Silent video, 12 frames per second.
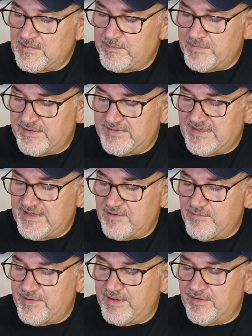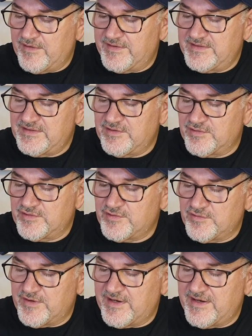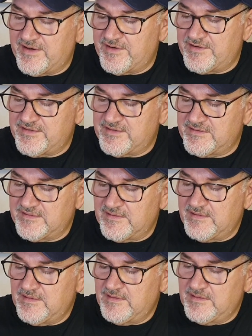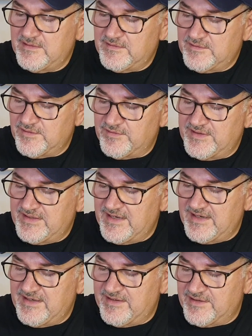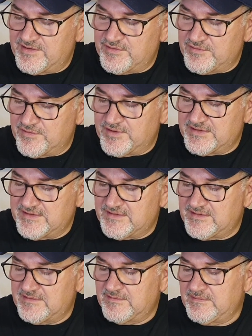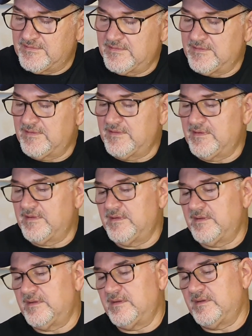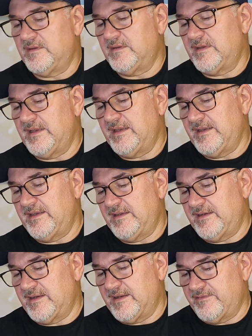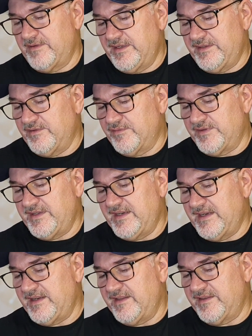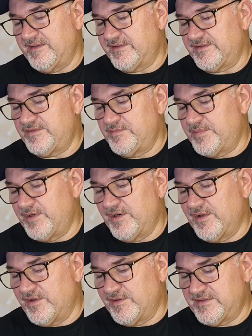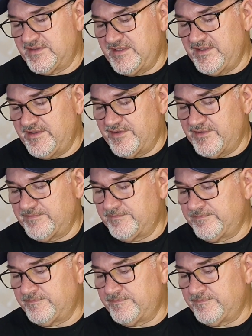I'm going to take away all these little short hairs. Don't need any of the shorts. And I really don't need any of the super longs either.